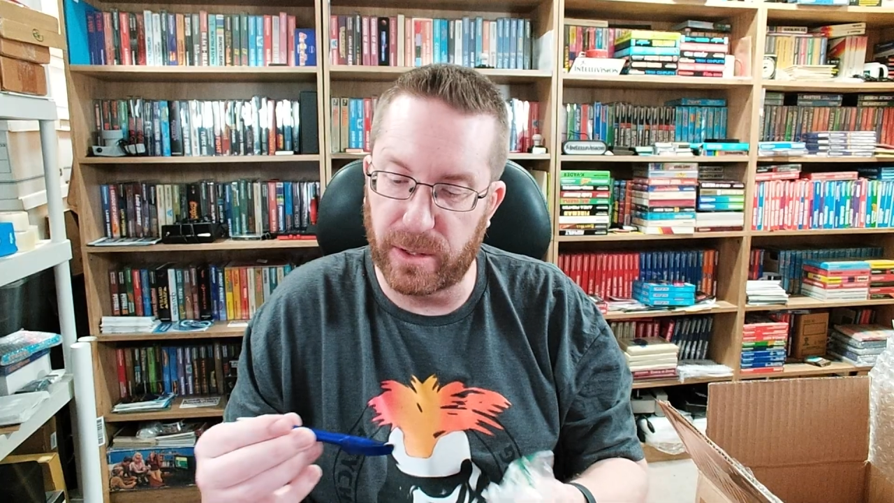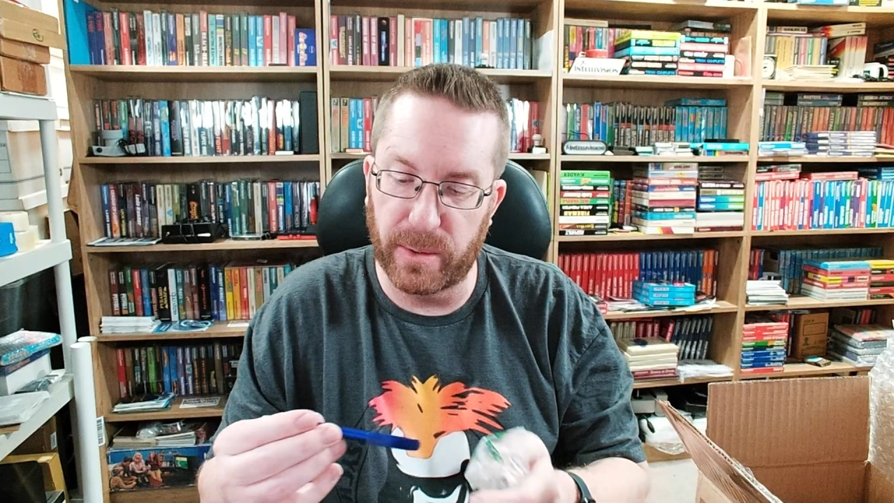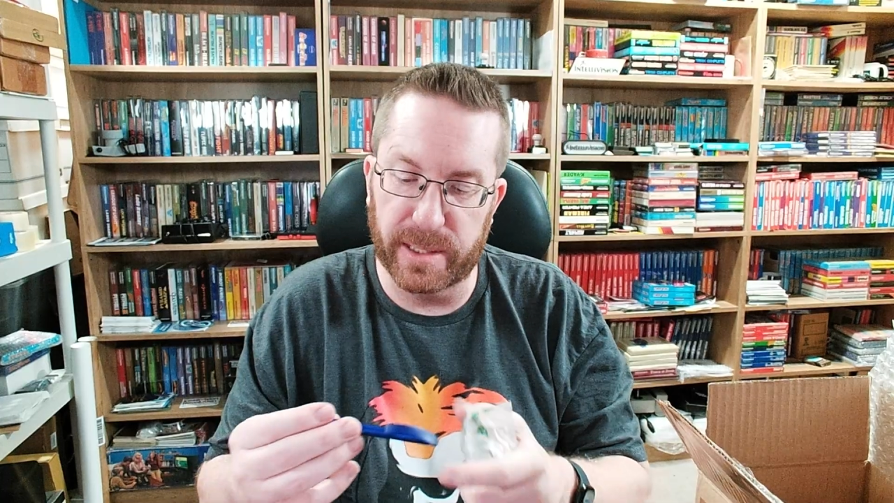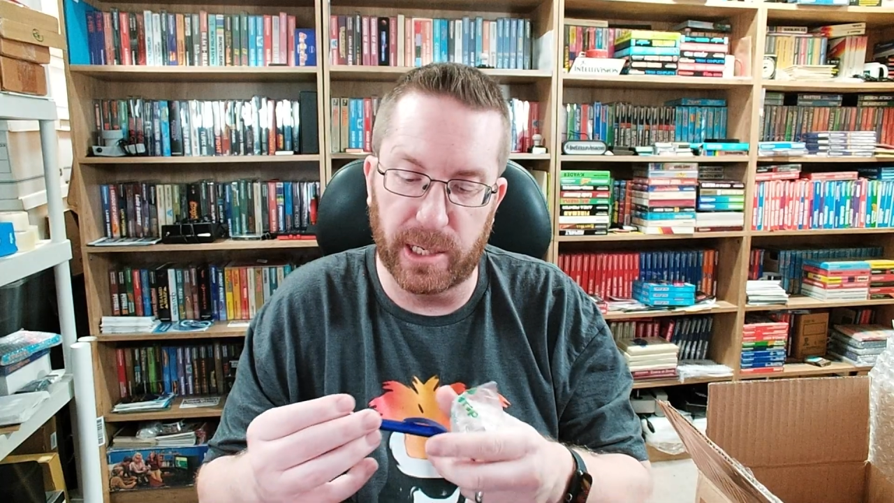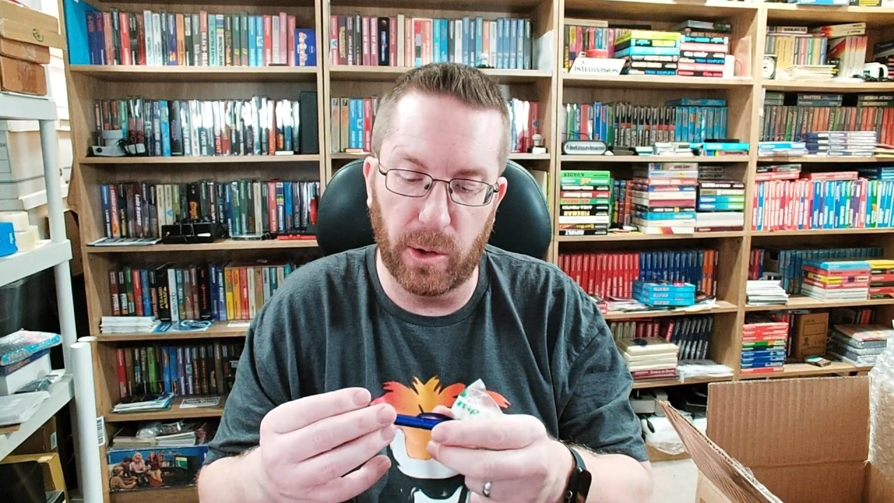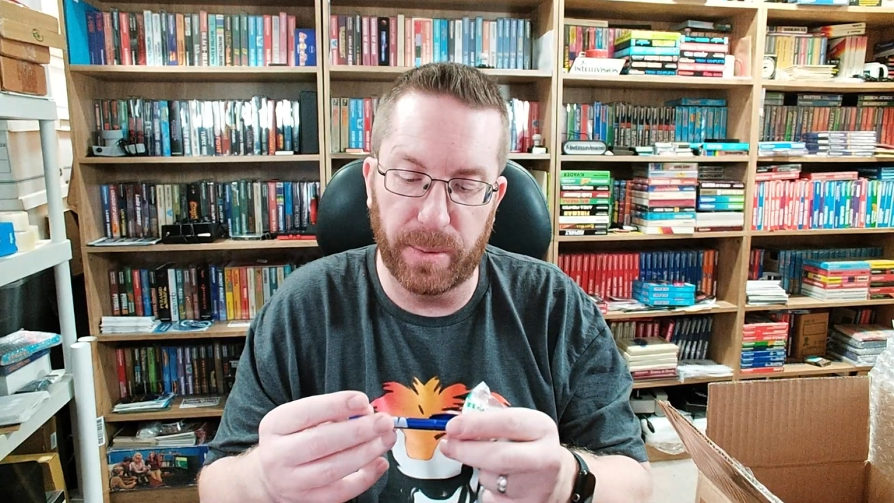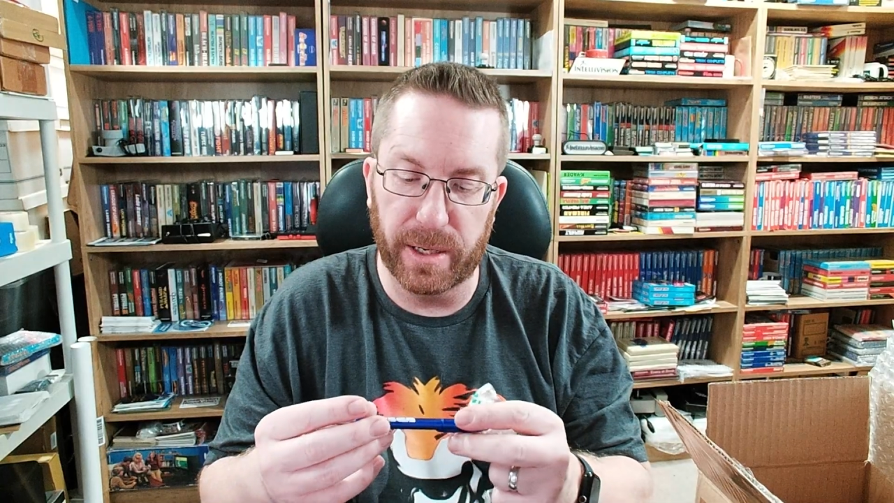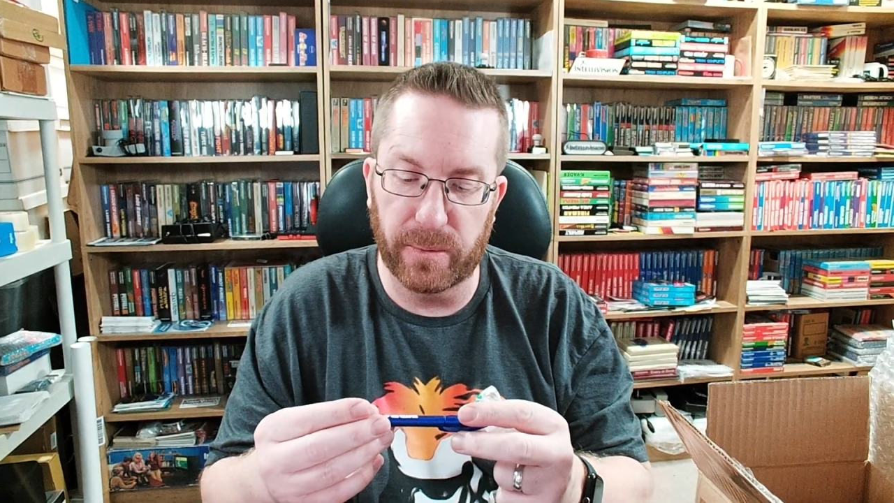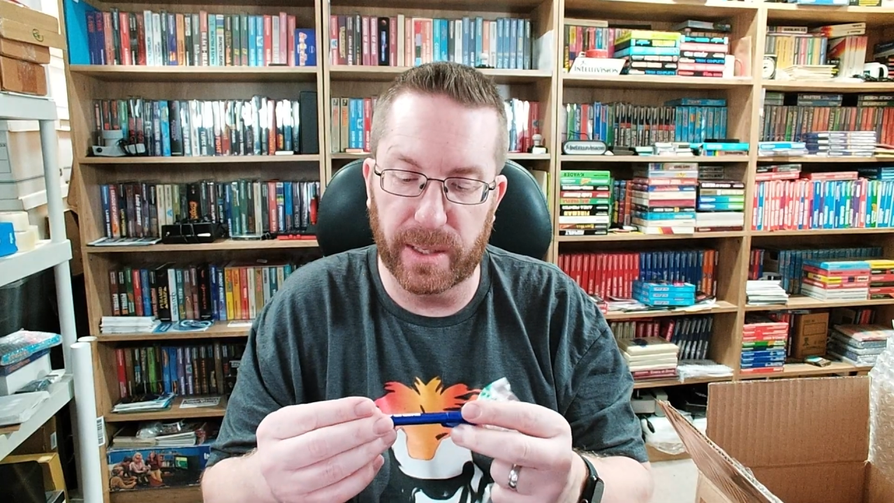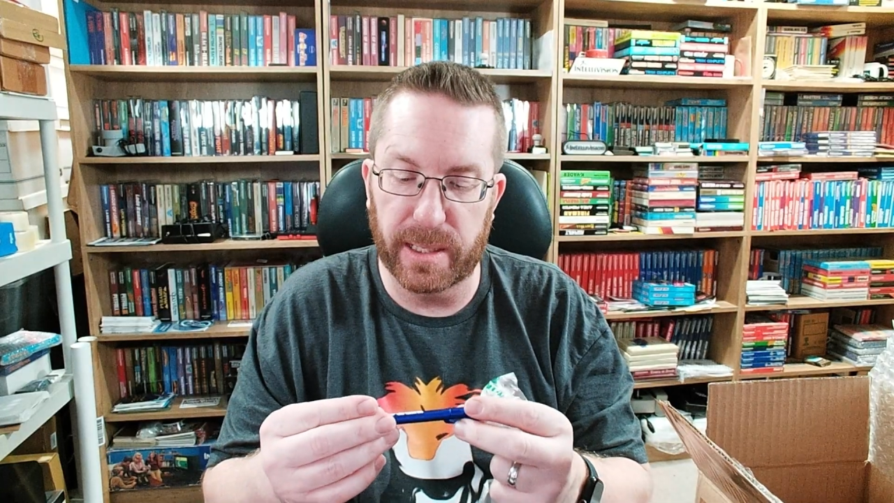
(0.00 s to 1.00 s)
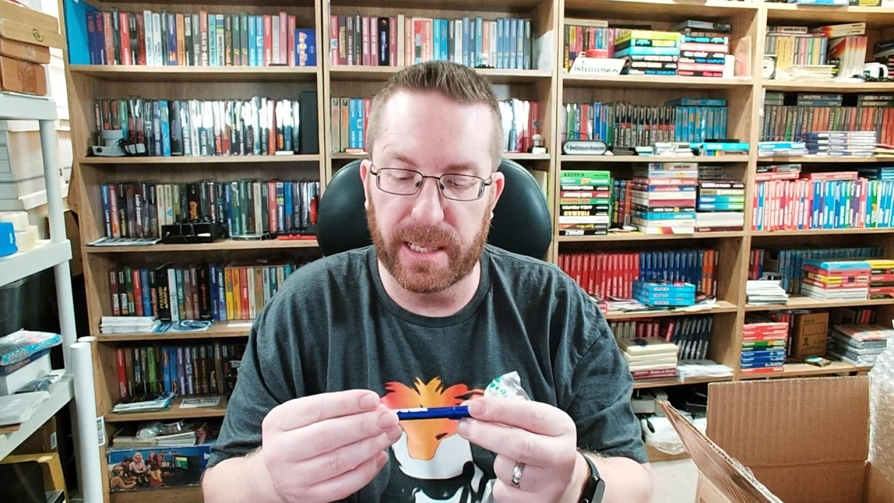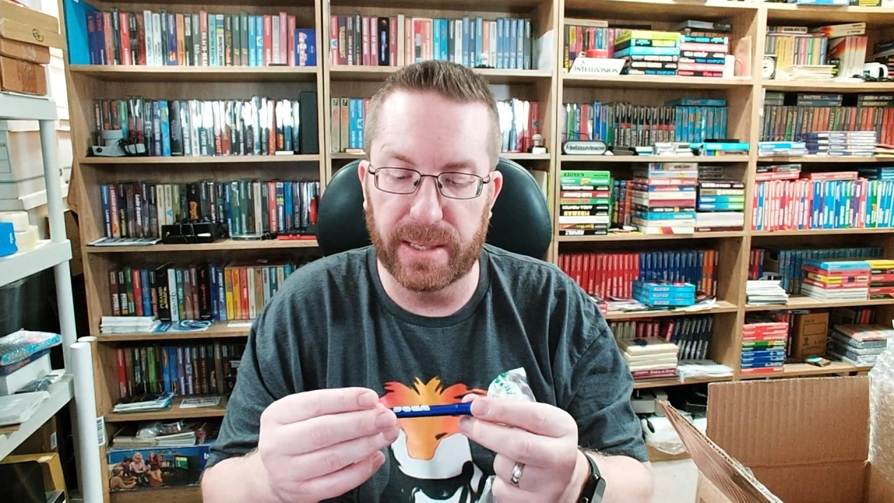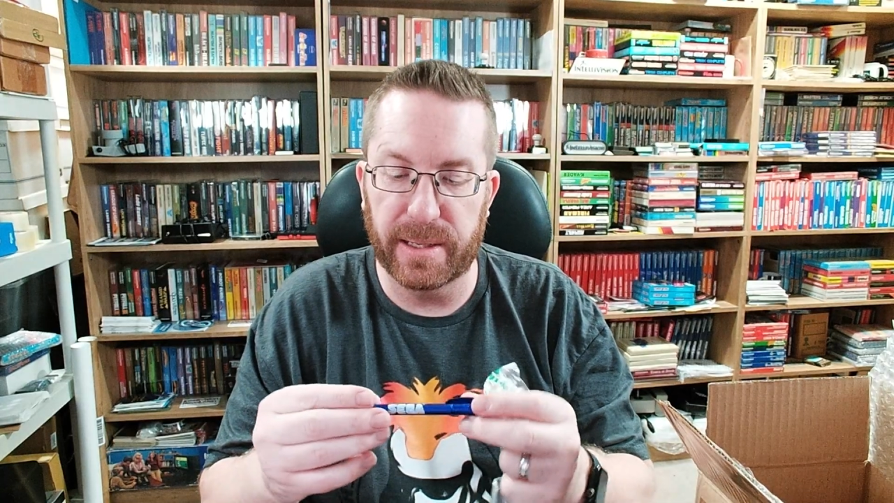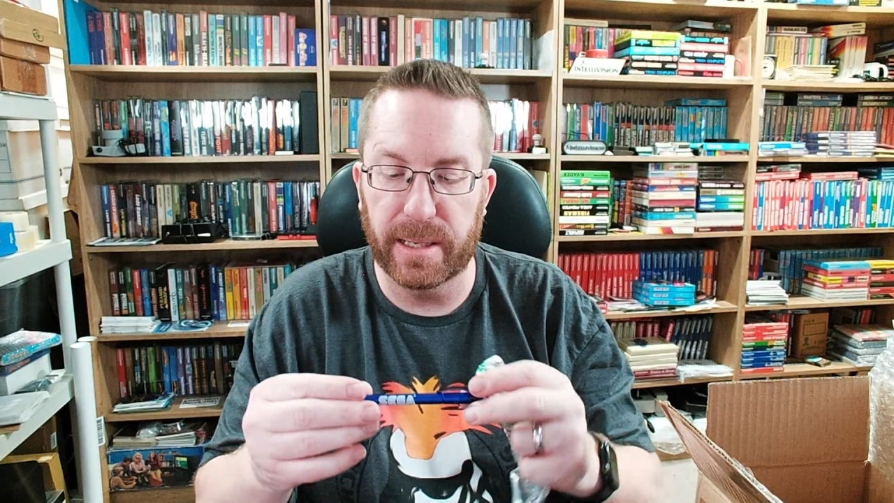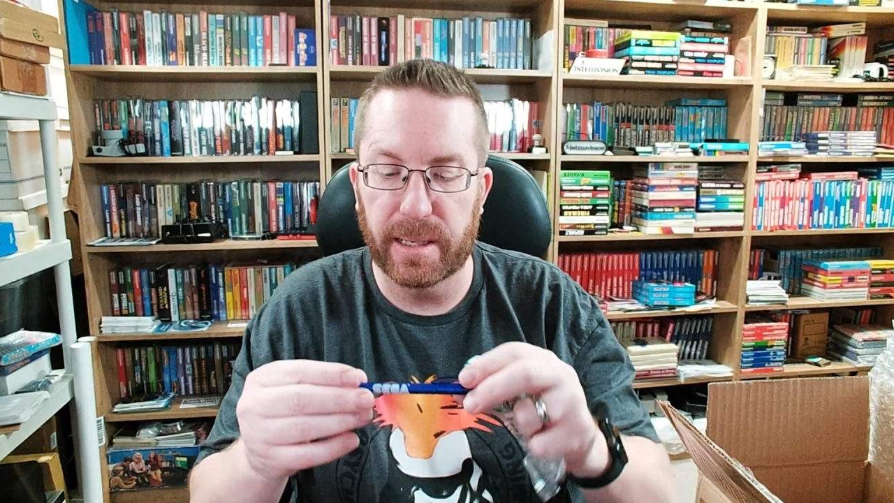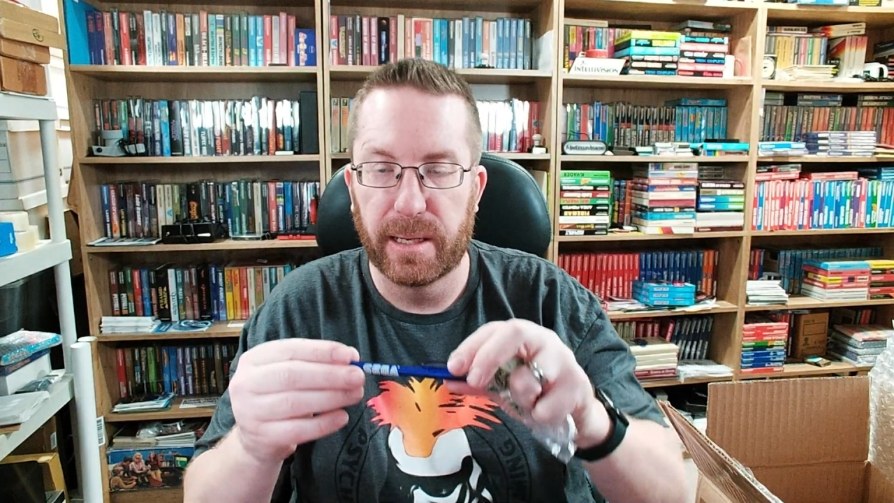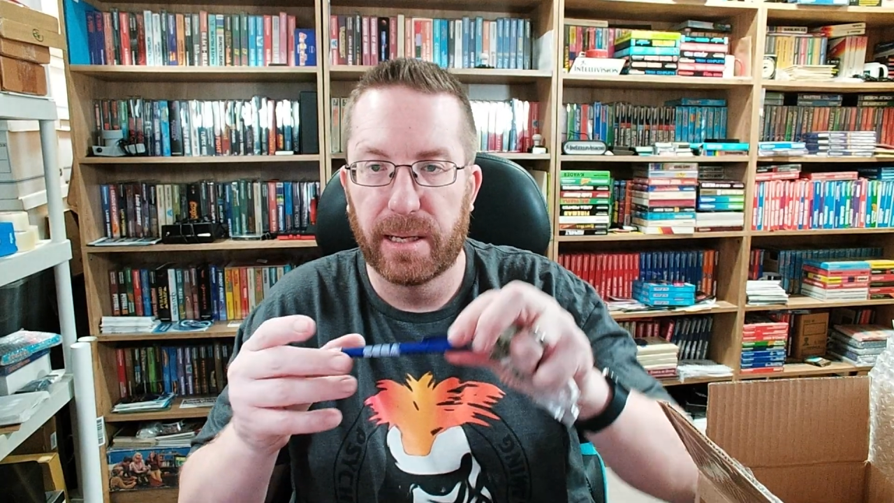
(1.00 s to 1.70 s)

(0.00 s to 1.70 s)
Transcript: I wasn't opening anything.